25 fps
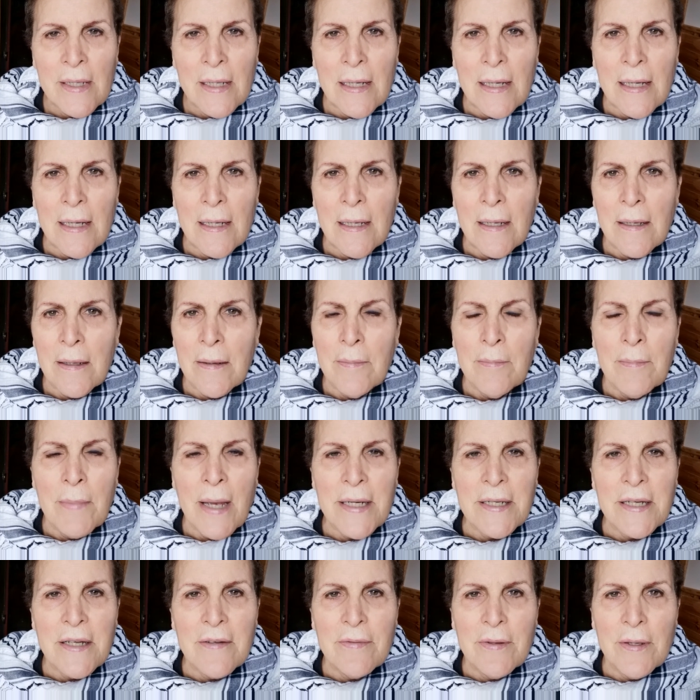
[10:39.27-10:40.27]

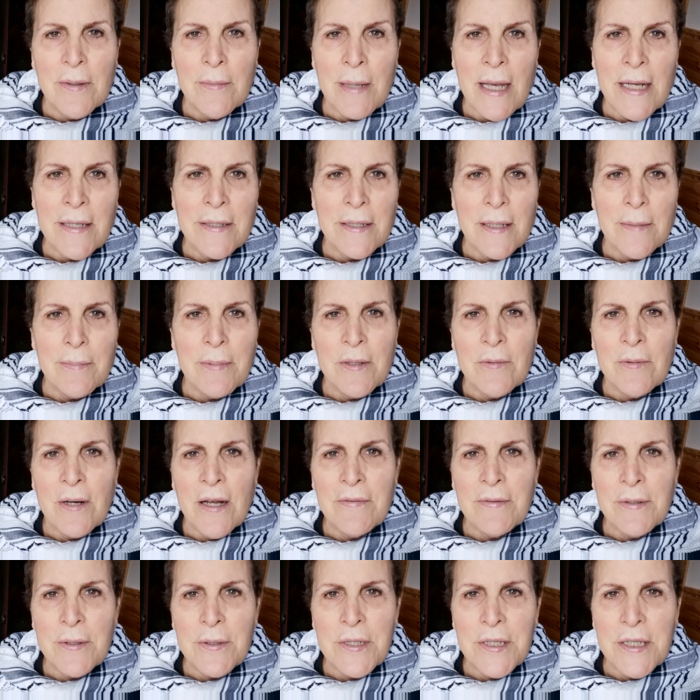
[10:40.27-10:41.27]
Many of them ended up in
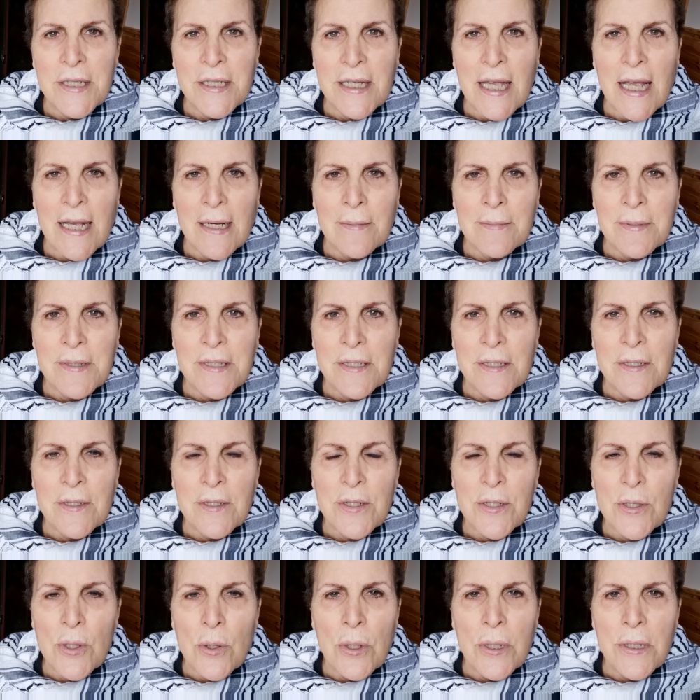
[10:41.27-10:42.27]
refugee camps in
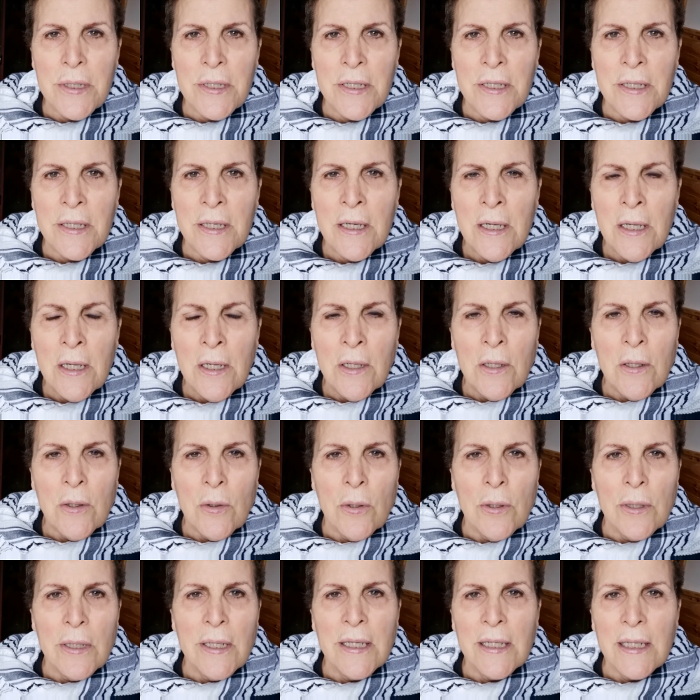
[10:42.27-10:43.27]
Jordan
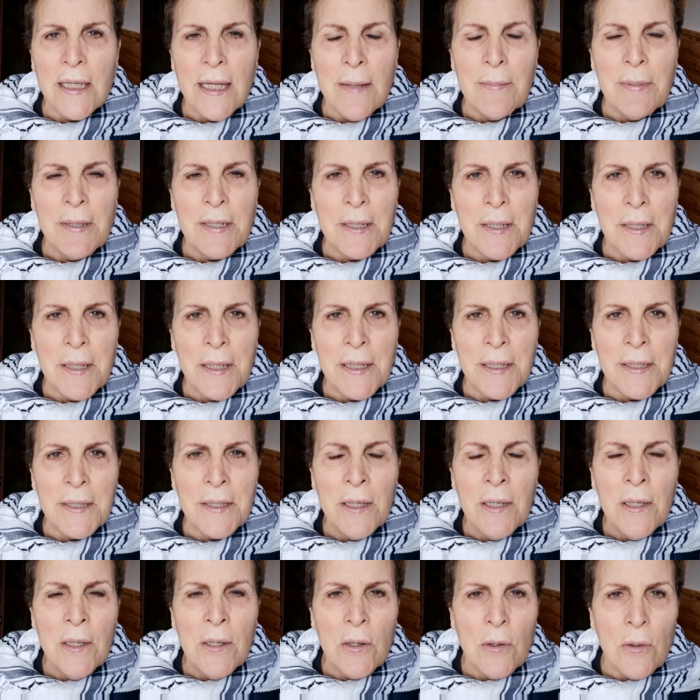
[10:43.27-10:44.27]
or in
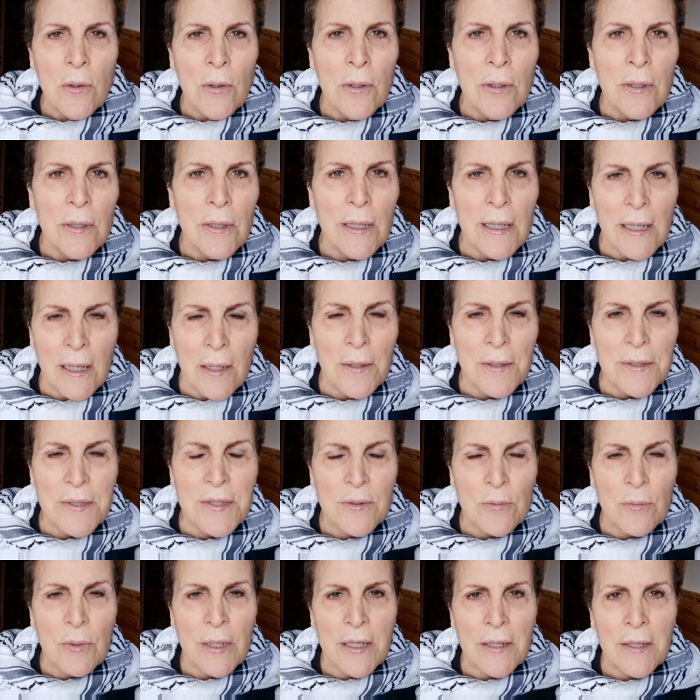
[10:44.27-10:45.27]
Lebanon or
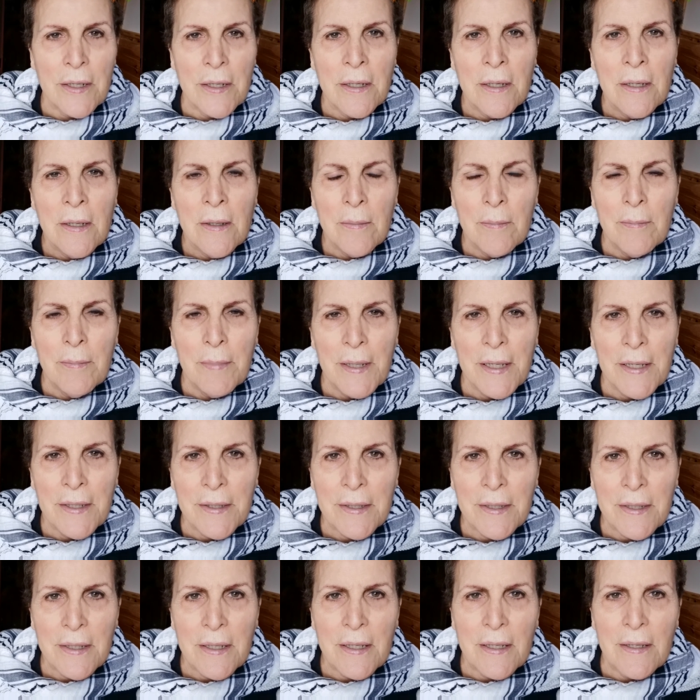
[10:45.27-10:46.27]
elsewhere.
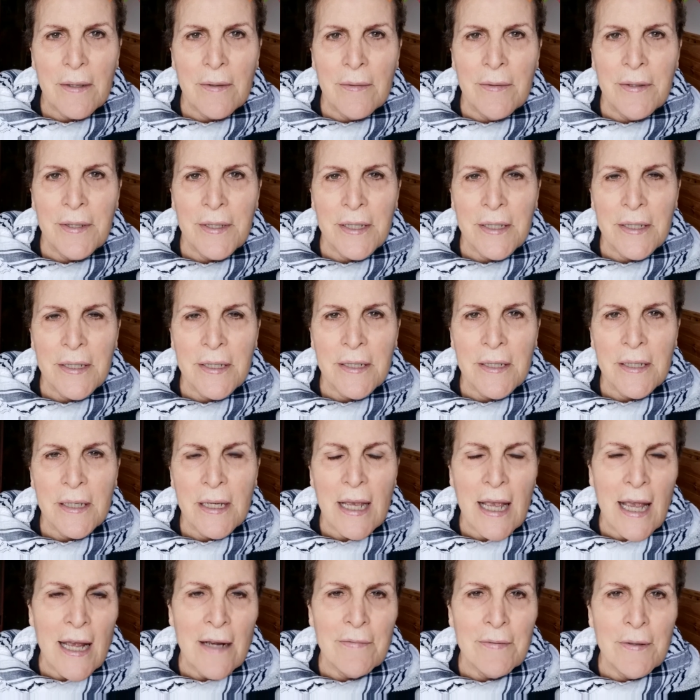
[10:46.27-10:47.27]
But the
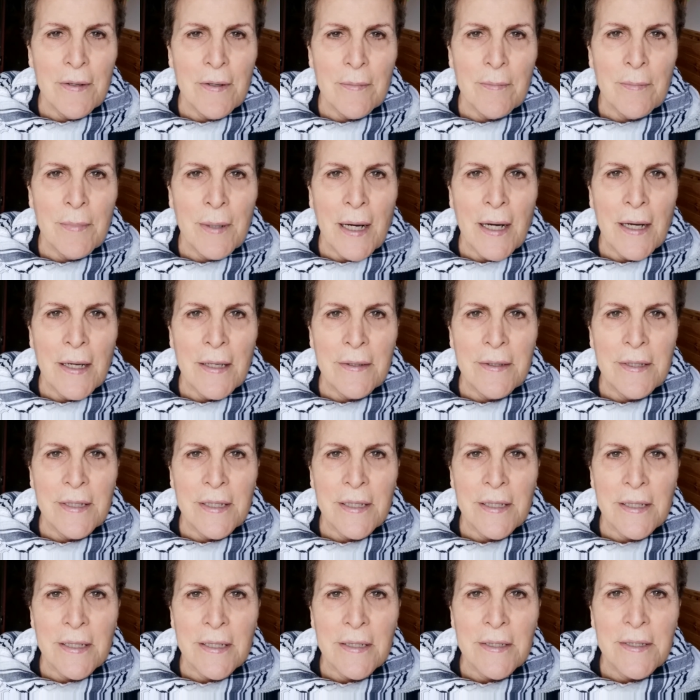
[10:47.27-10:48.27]
effort by
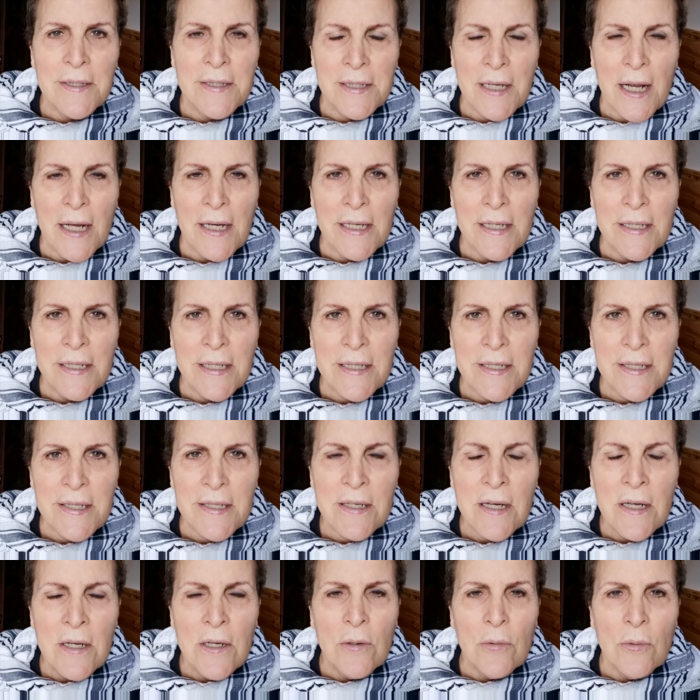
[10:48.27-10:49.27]
the
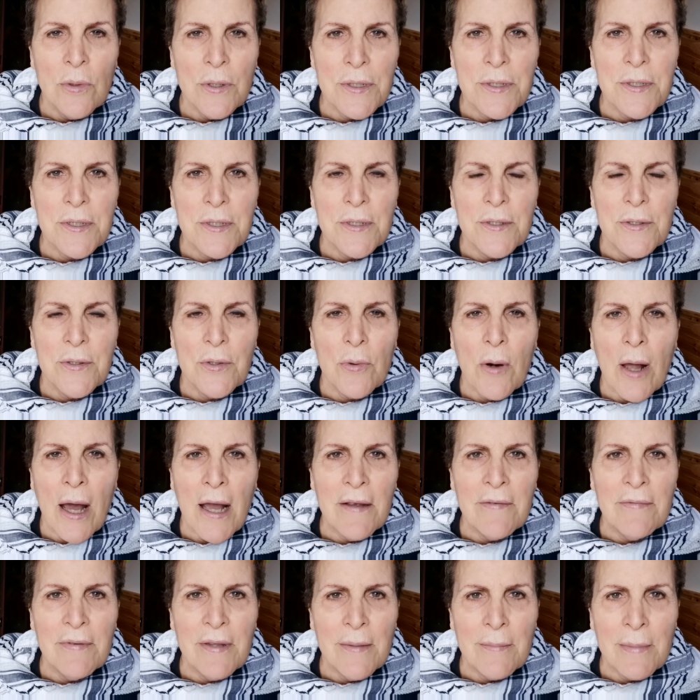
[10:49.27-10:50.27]
Zionists was to
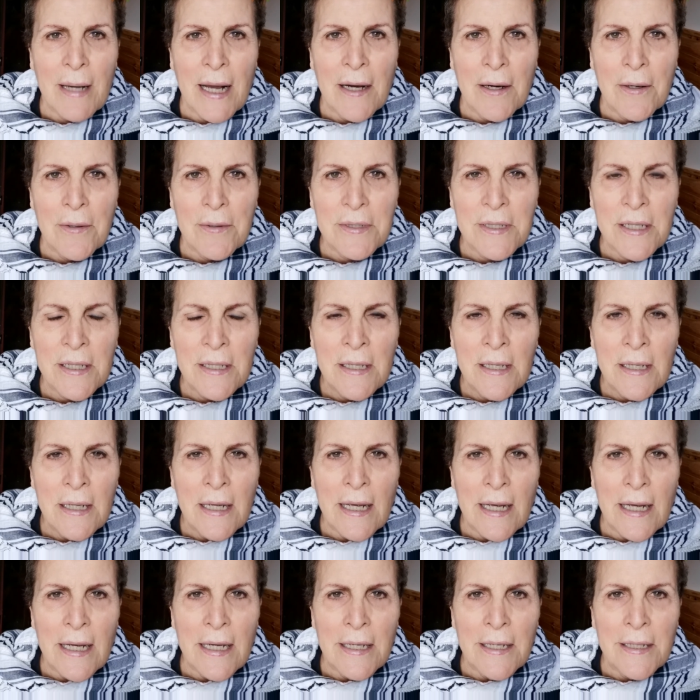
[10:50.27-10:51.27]
drive them out
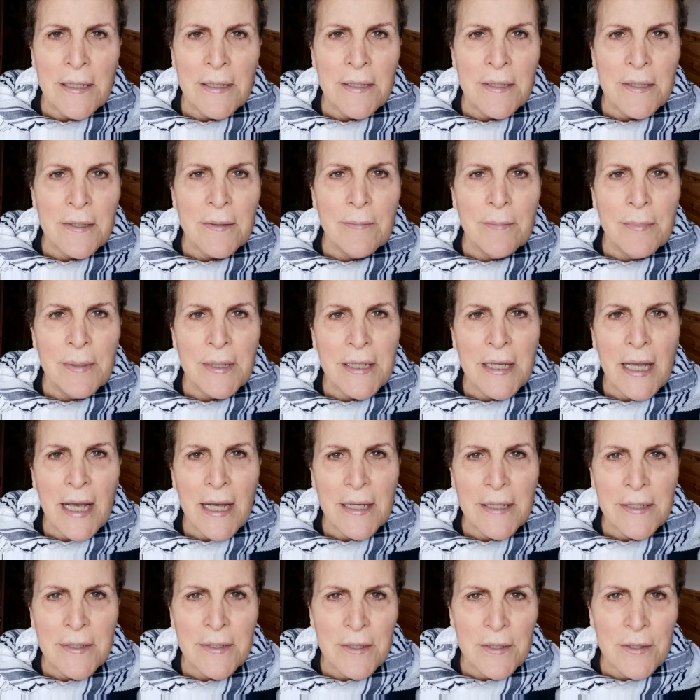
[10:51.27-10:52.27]
and
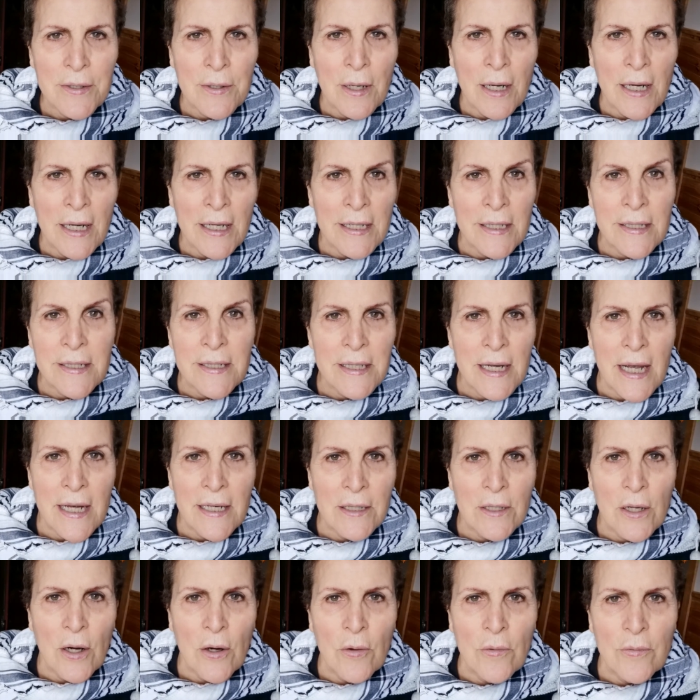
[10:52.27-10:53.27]
began to try and
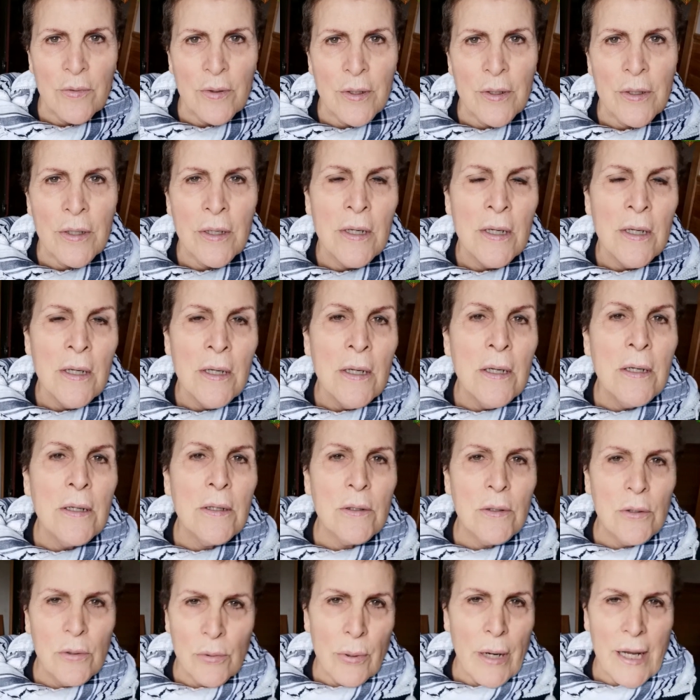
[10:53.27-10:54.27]
take over
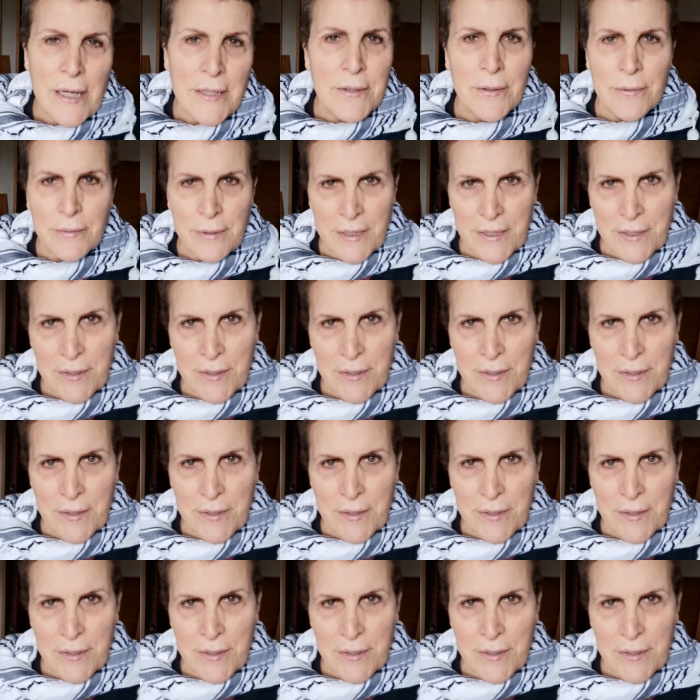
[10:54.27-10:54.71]
Greater